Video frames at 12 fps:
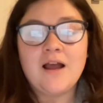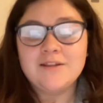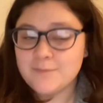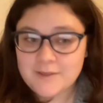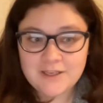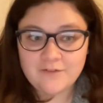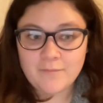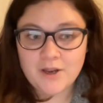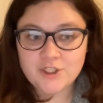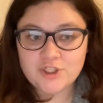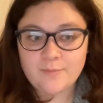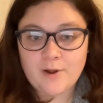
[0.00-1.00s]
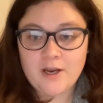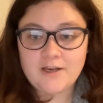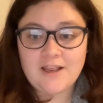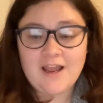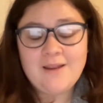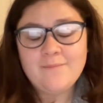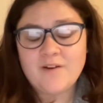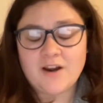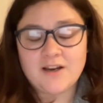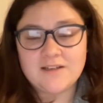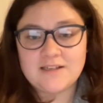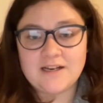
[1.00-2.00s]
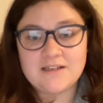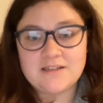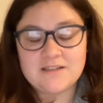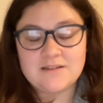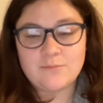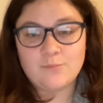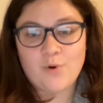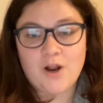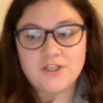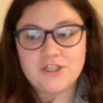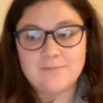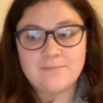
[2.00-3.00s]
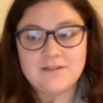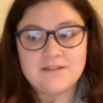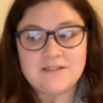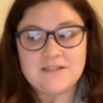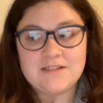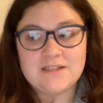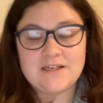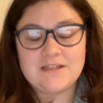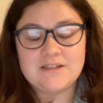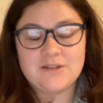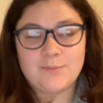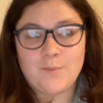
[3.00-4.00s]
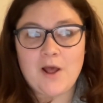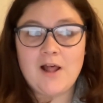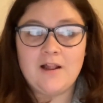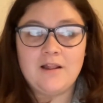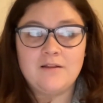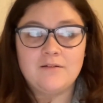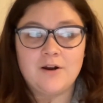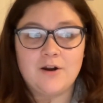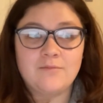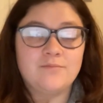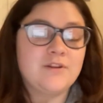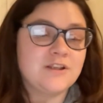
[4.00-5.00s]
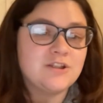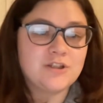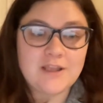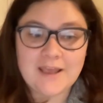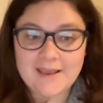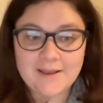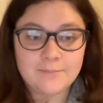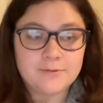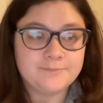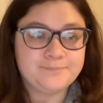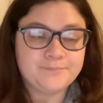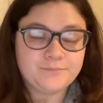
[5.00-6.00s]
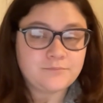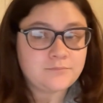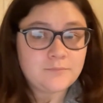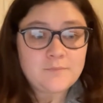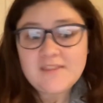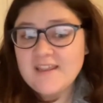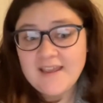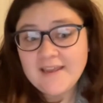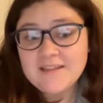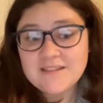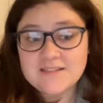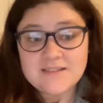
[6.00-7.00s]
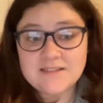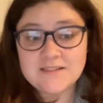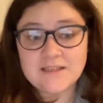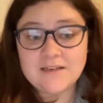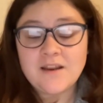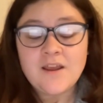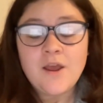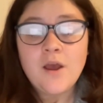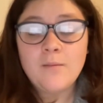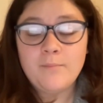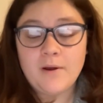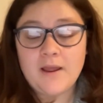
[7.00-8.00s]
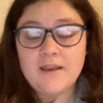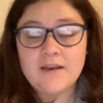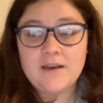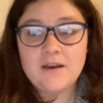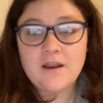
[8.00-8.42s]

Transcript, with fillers: speaking of Mangiapane, I'm very excited to watch him this season as well, or this camp and this season. But